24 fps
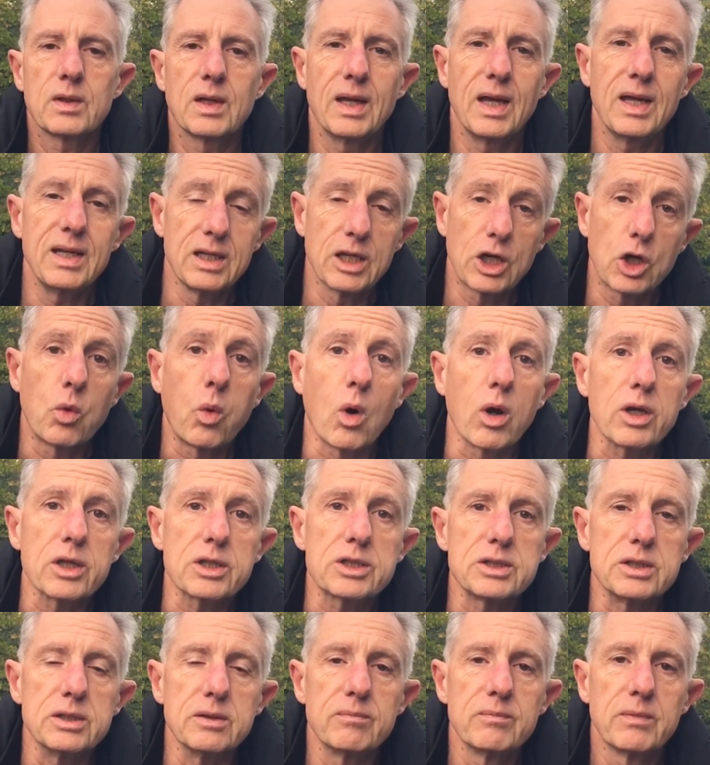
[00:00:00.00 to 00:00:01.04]

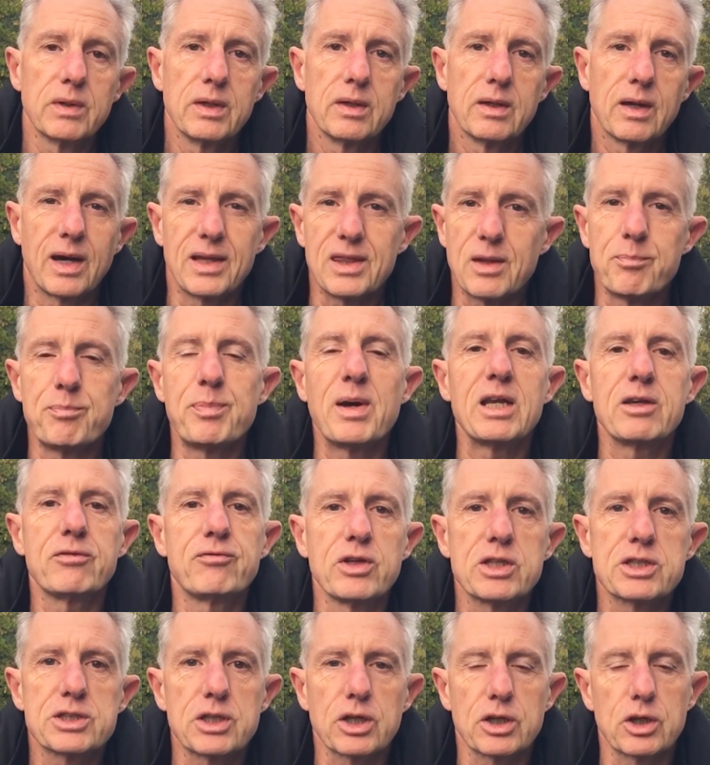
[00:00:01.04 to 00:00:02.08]
Inequality and the
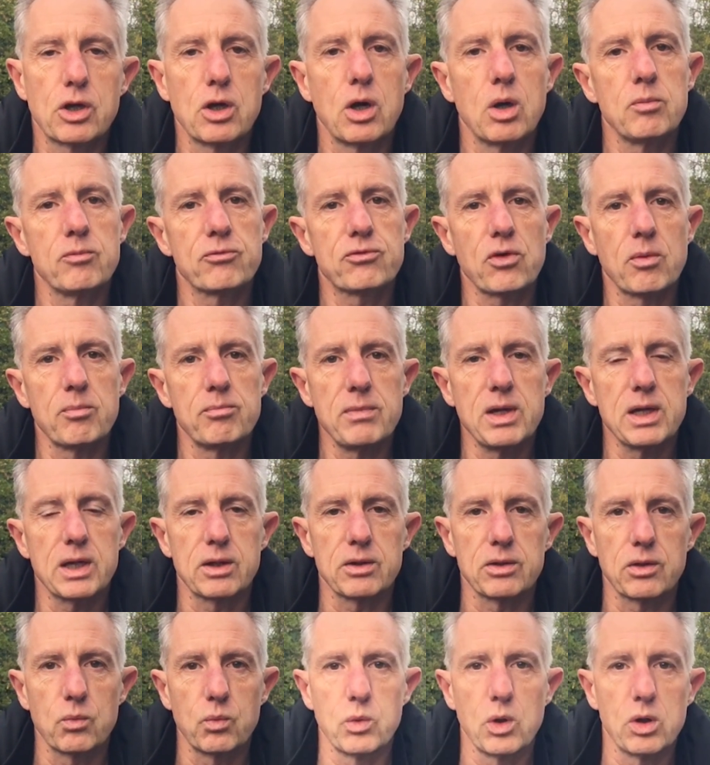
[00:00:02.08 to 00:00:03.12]
benefits that come from
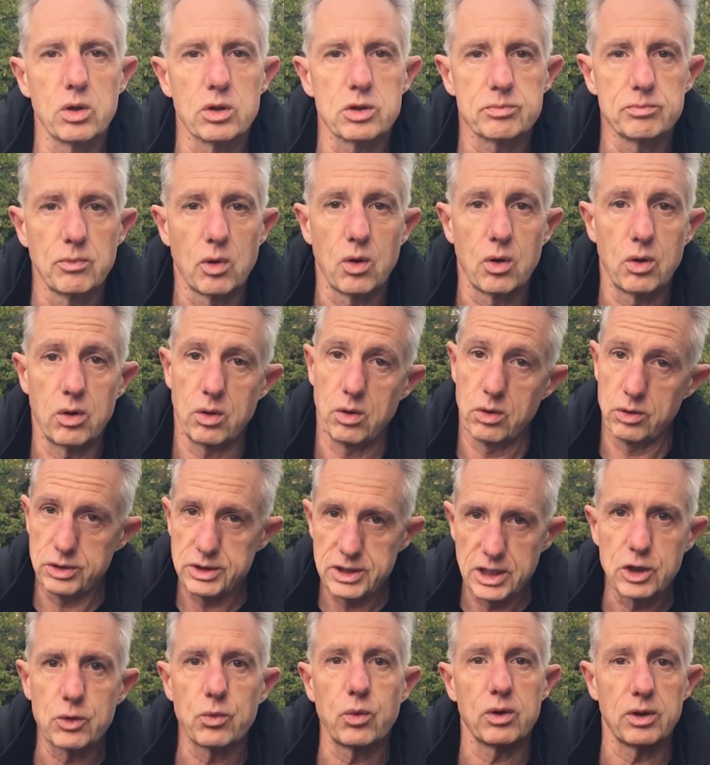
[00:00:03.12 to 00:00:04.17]
making the world more
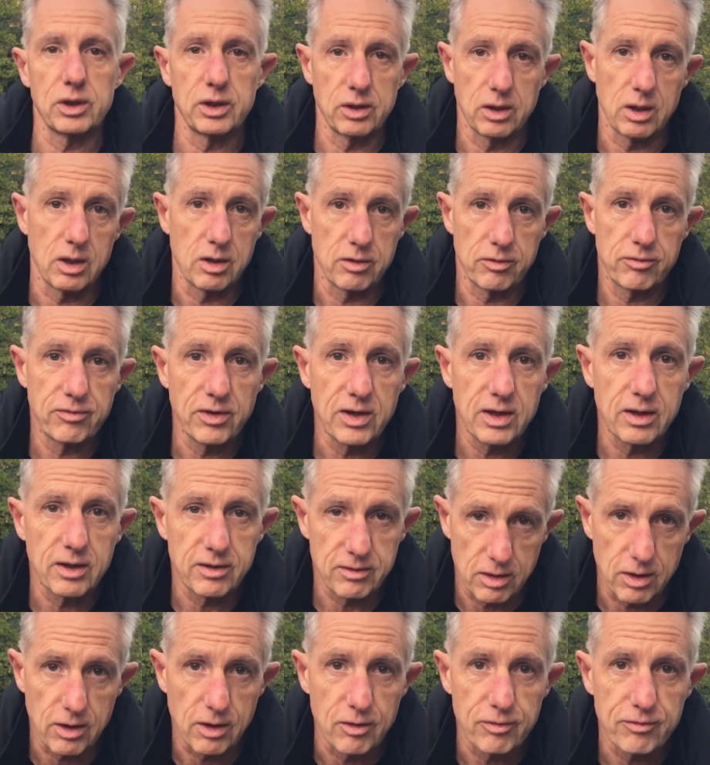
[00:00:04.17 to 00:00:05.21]
unequal in
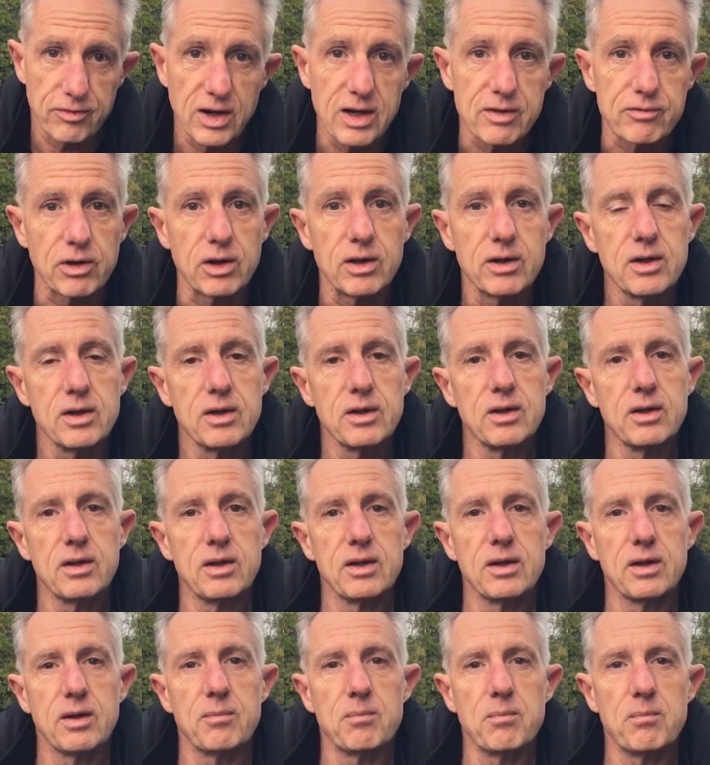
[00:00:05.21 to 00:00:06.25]
our favour
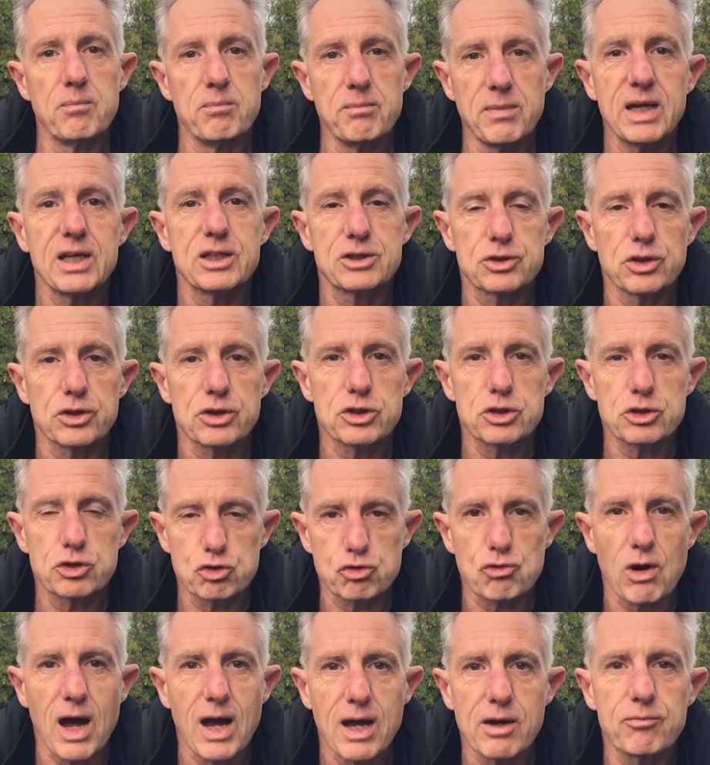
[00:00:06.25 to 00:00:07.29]
makes us
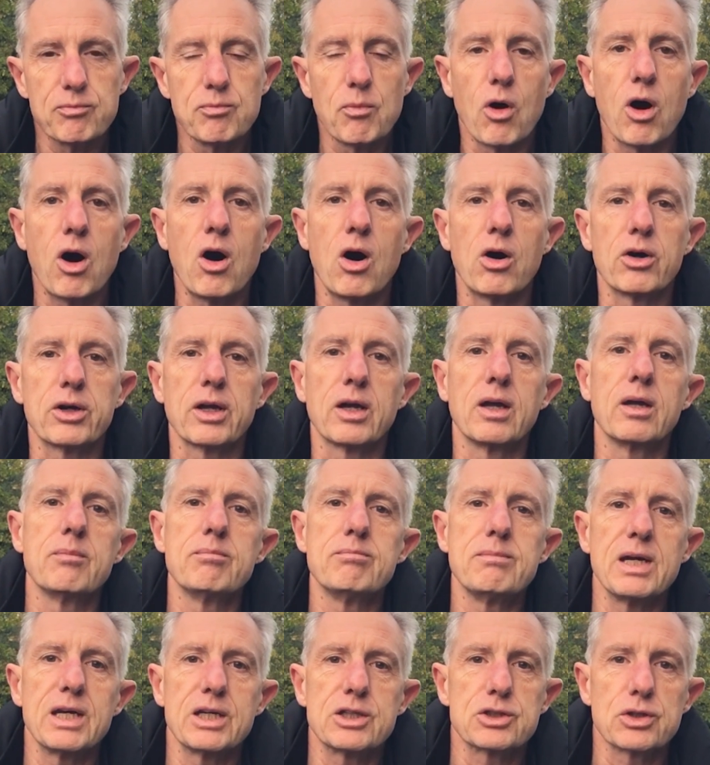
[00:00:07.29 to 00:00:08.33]
strive more harder and
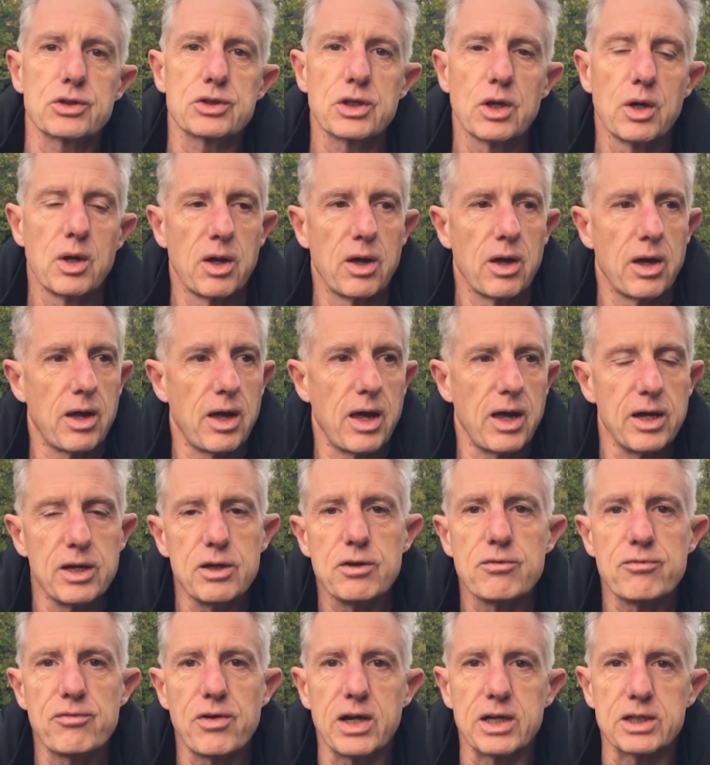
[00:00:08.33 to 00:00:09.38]
makes us
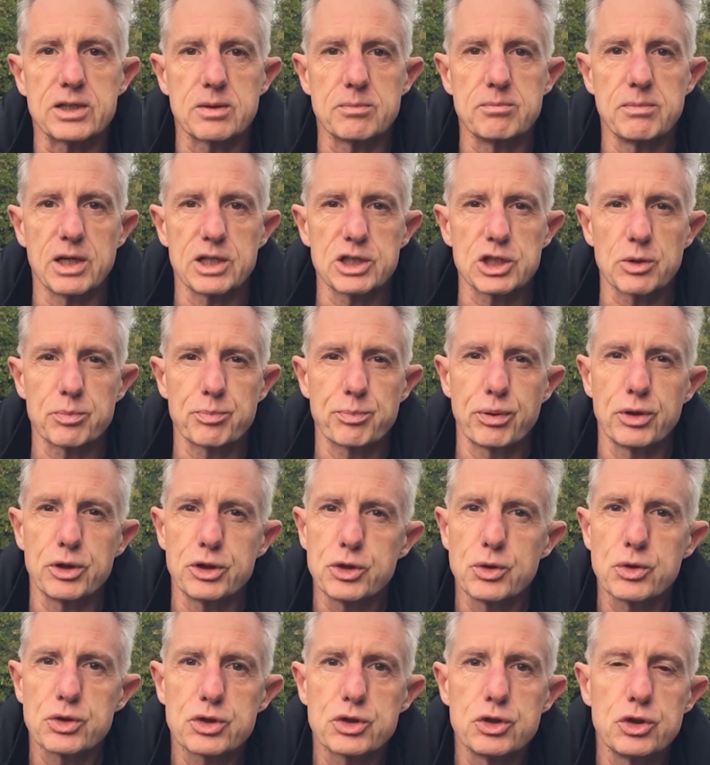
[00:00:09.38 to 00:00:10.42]
innovate and makes us
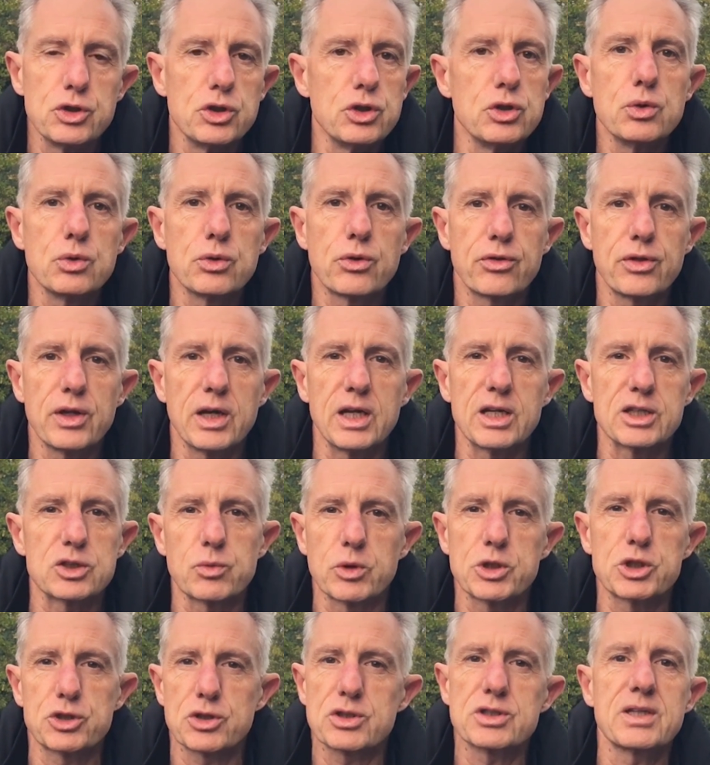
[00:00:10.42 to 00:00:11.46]
produce new things,
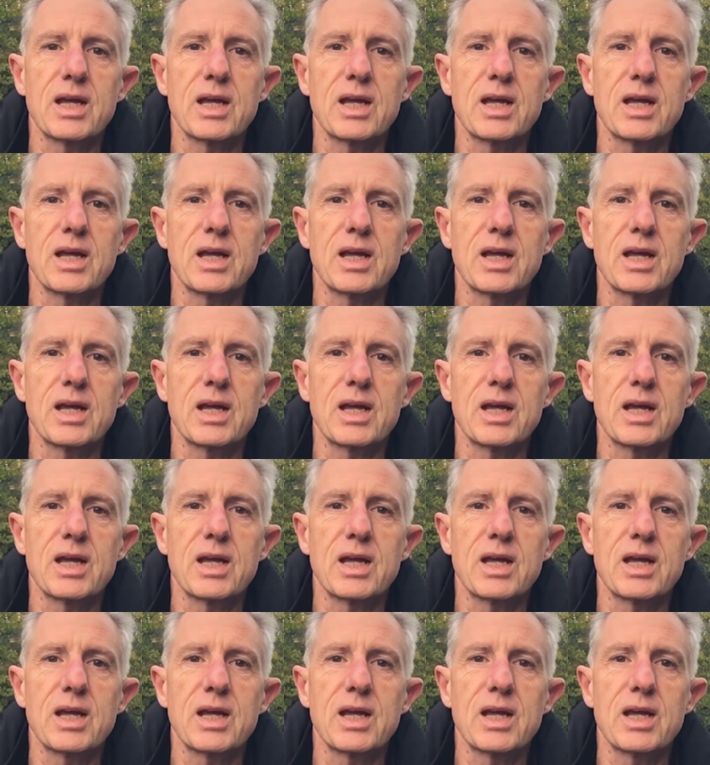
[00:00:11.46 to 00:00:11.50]
which doesn't